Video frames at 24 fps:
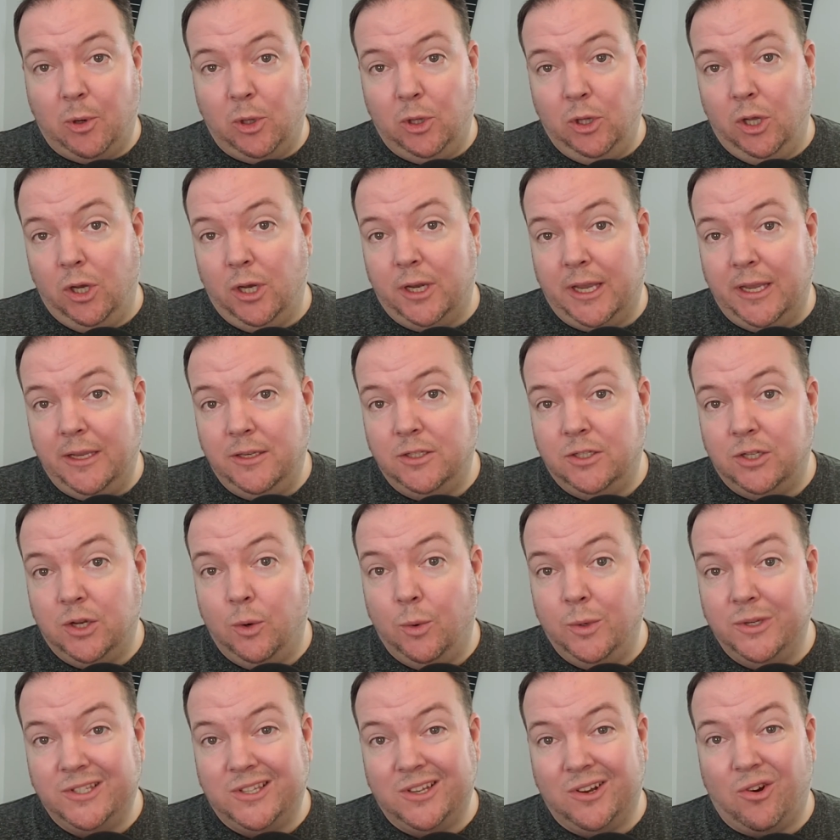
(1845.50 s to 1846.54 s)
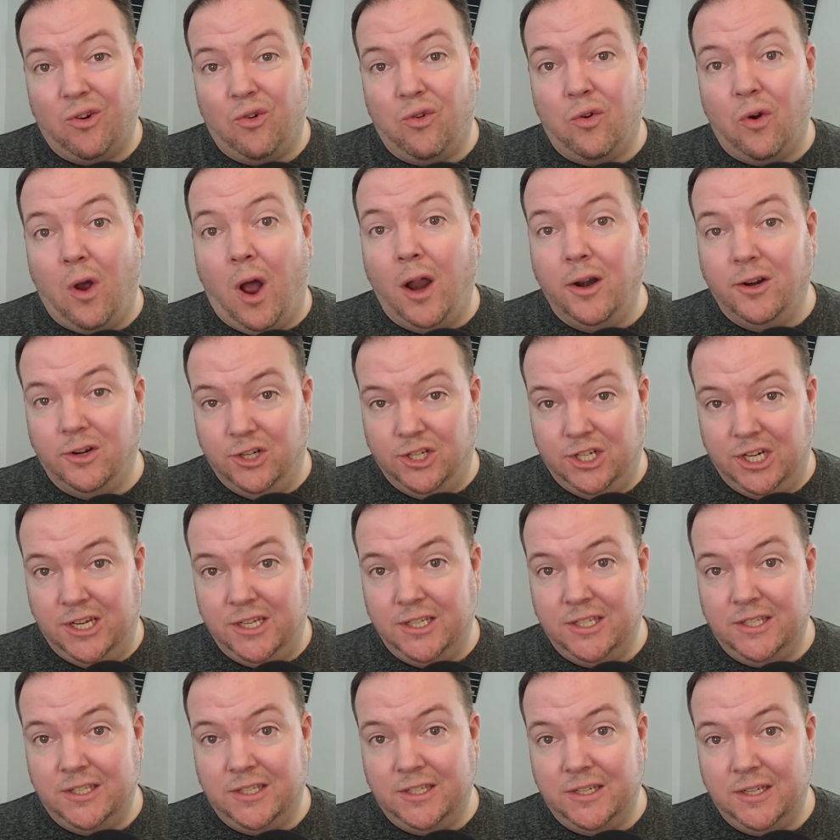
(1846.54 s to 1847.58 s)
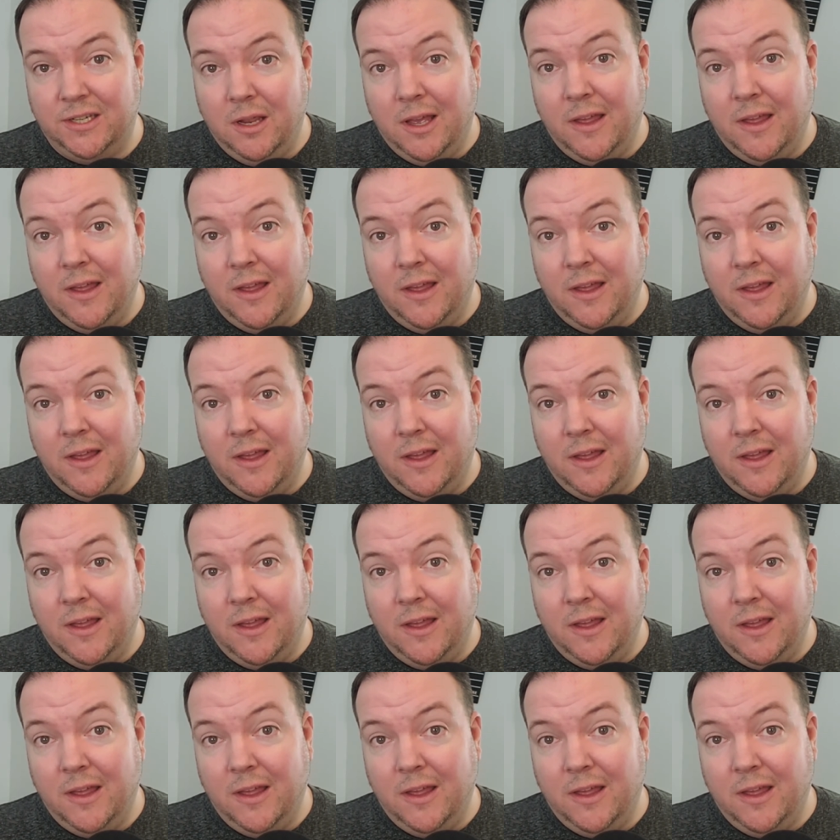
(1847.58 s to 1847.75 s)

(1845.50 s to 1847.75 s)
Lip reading: look into was the Chronurgist.